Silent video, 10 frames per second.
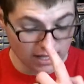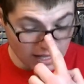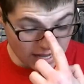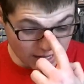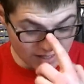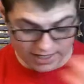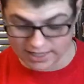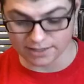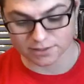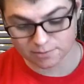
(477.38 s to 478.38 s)
And it
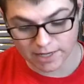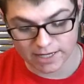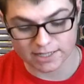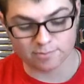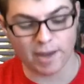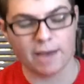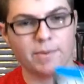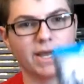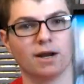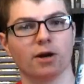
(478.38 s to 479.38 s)
is, and it's
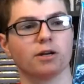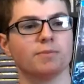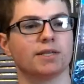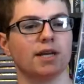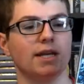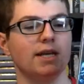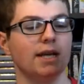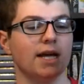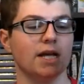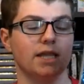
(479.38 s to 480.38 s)
Batman Arkham City, and